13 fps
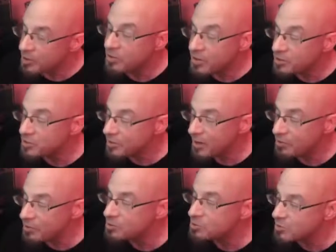I think it's
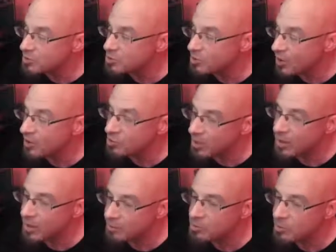like a solid
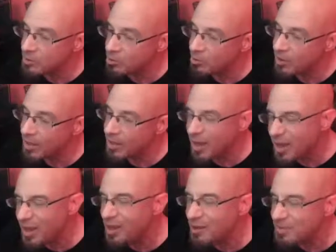track, and I was a little like,
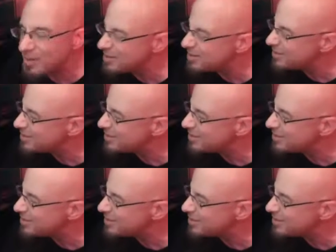oh man, this